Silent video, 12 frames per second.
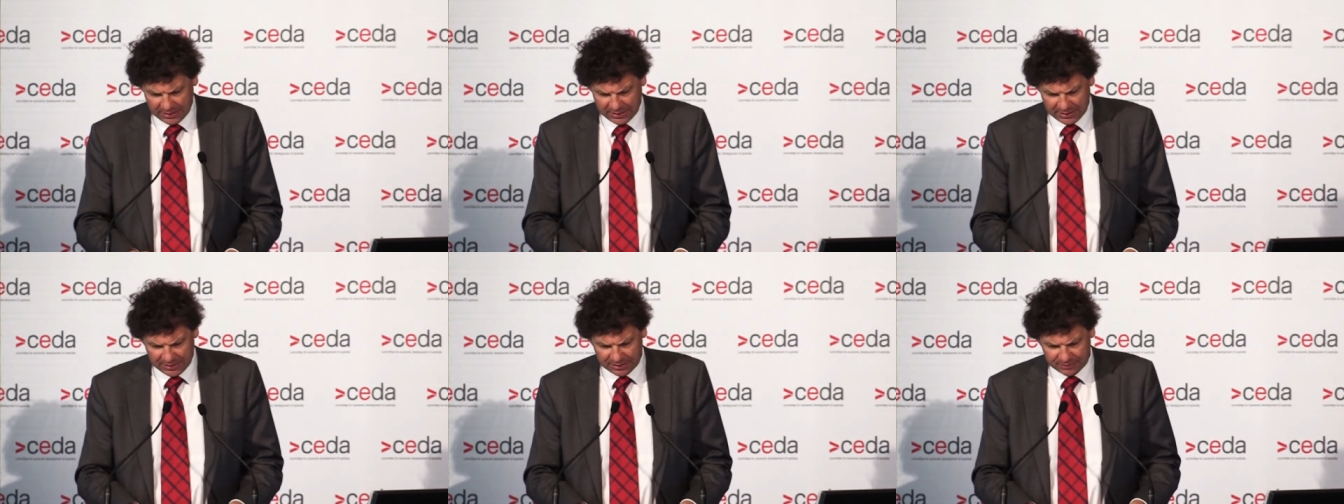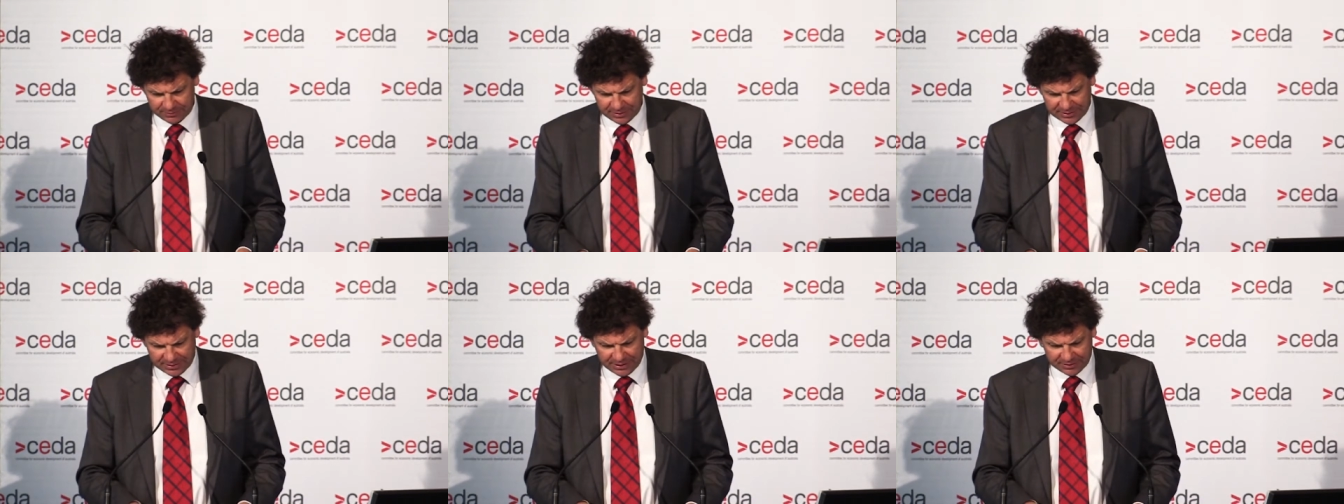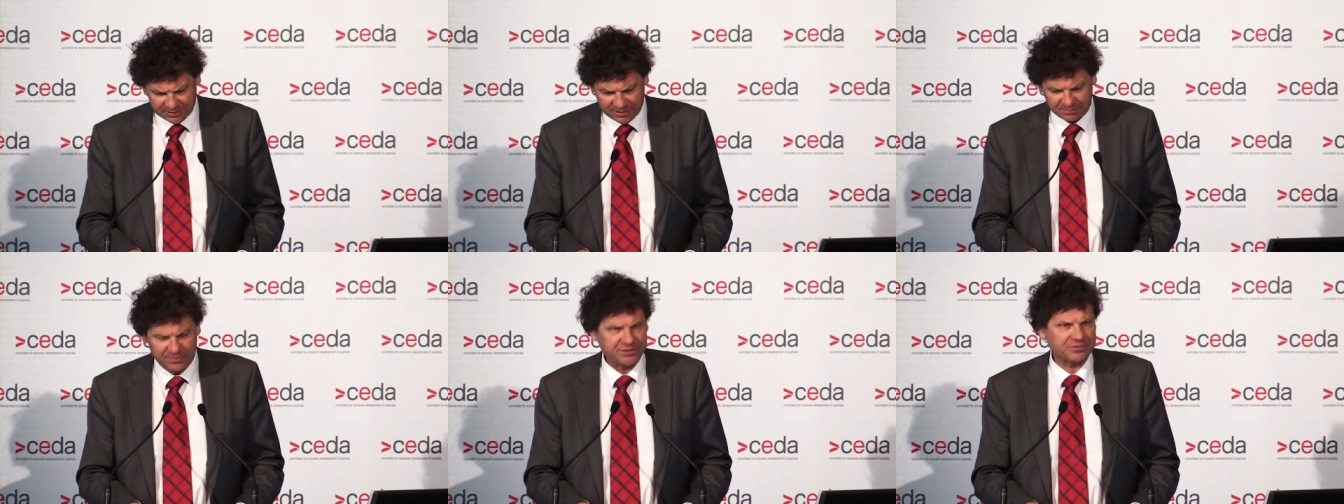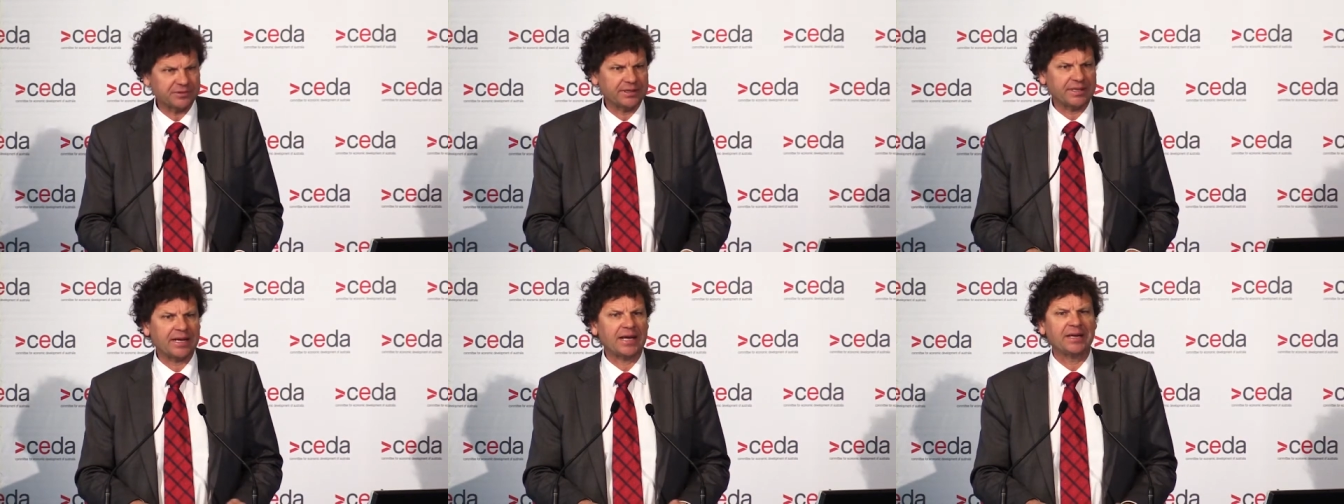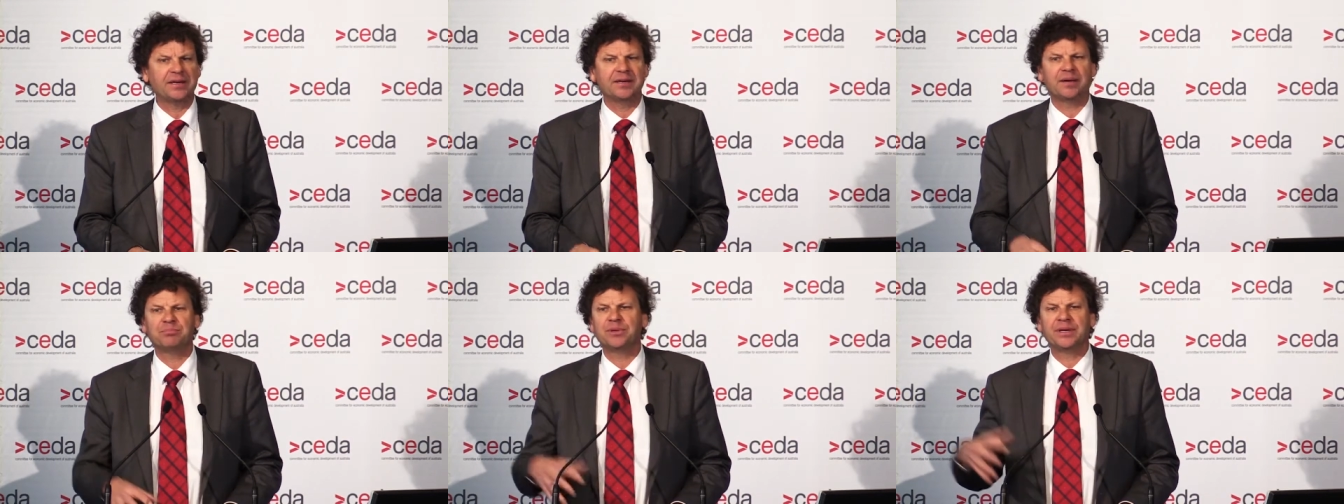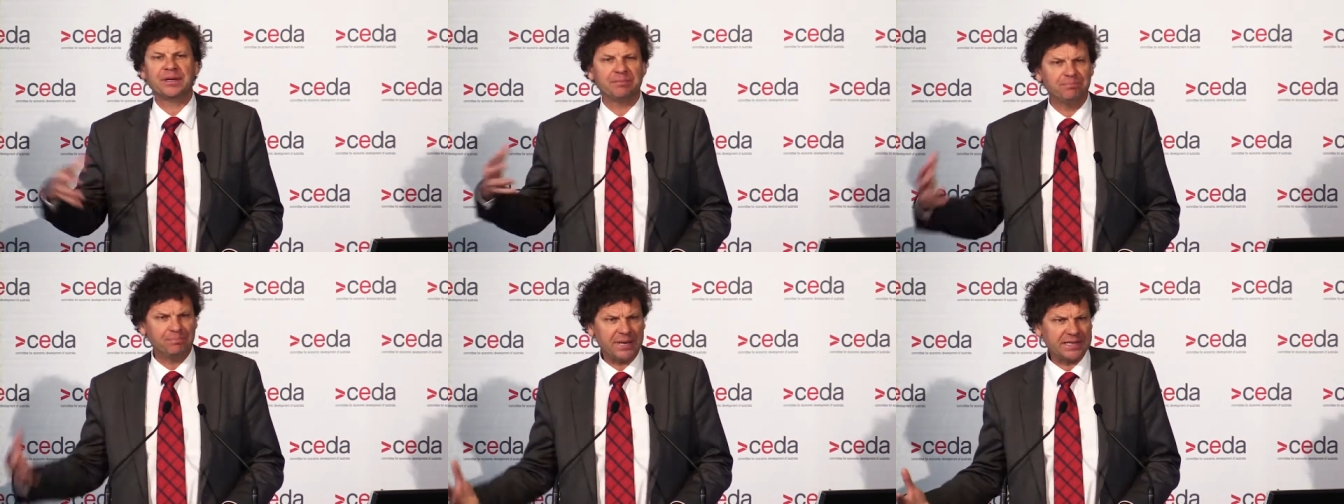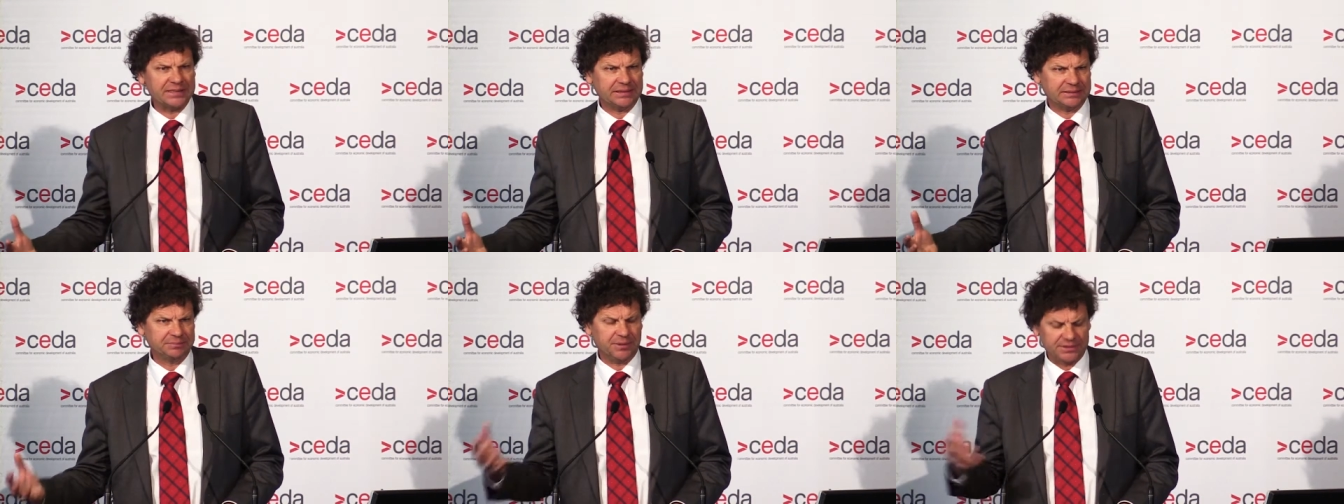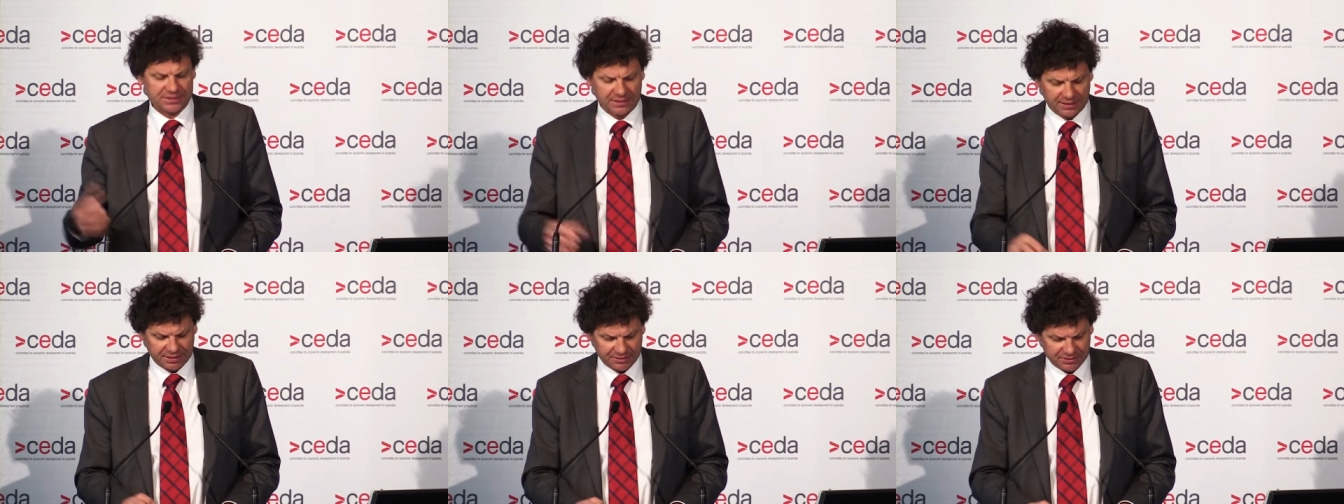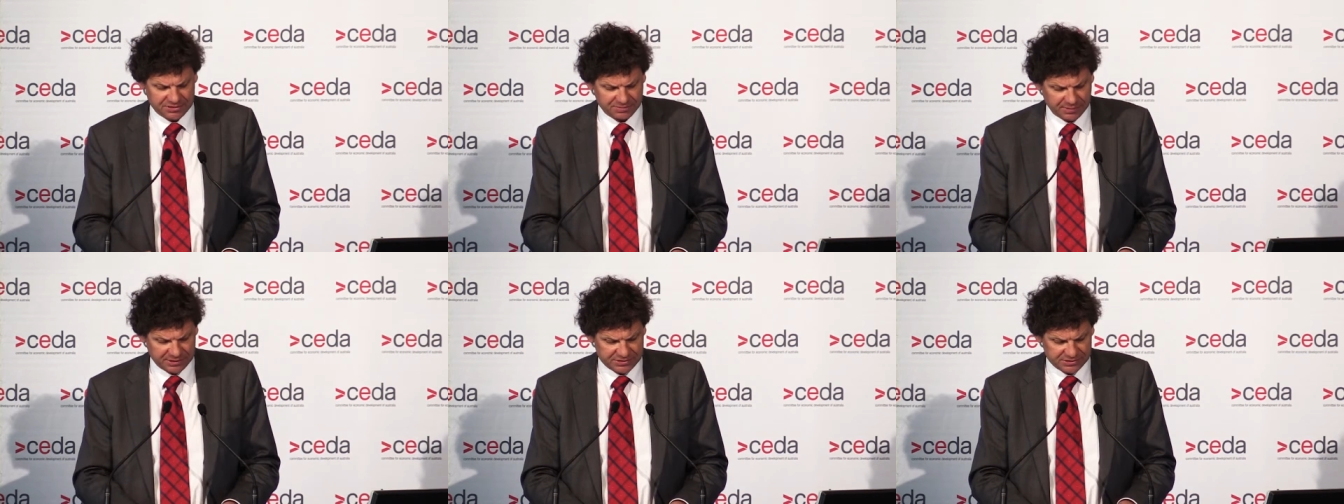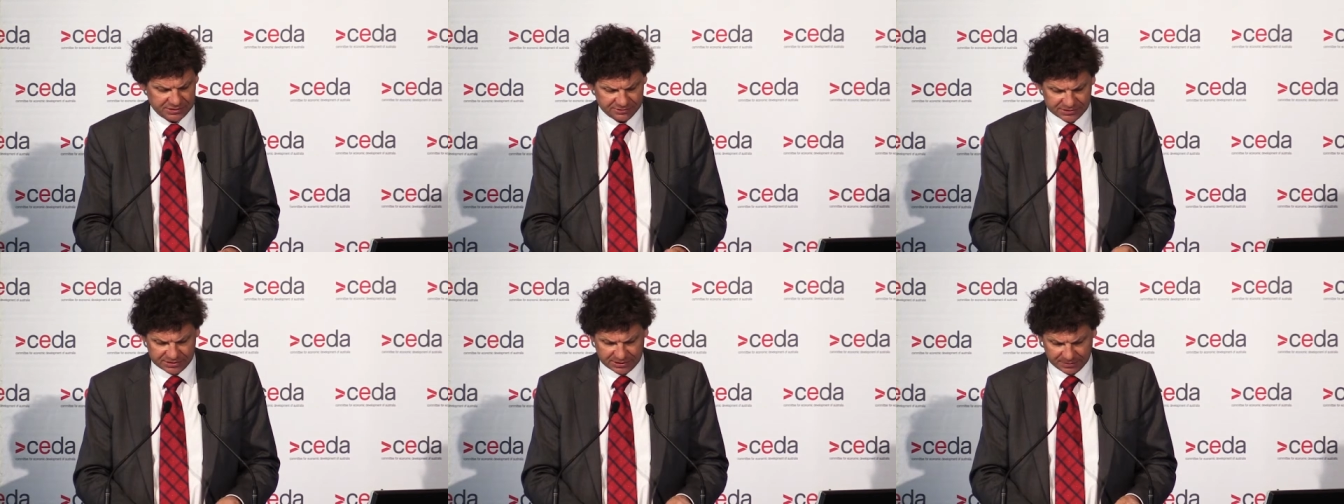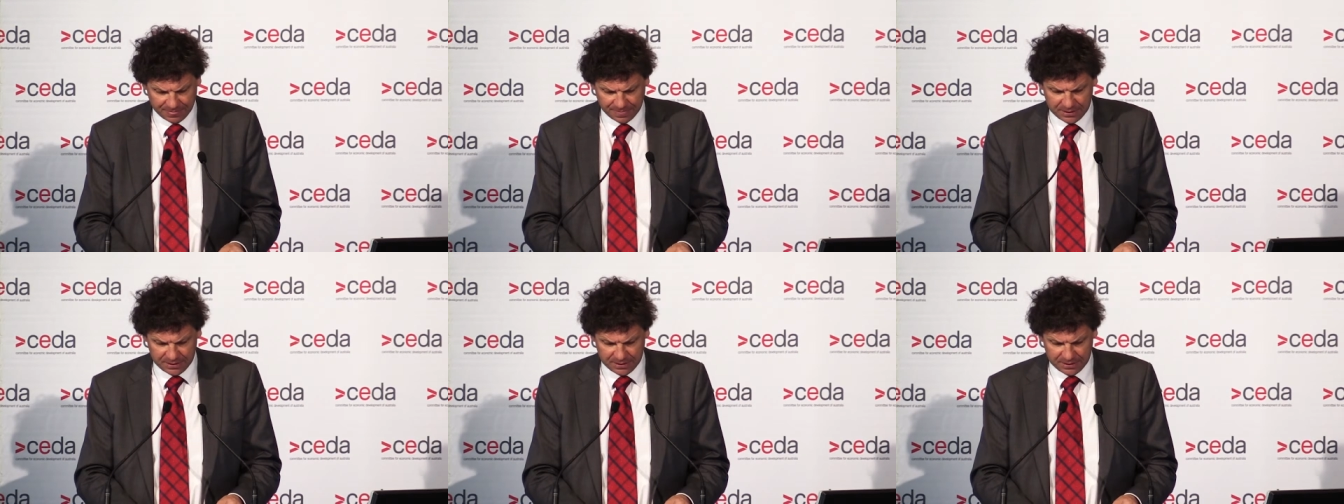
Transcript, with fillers: how companies really can end up being better by taking this space seriously.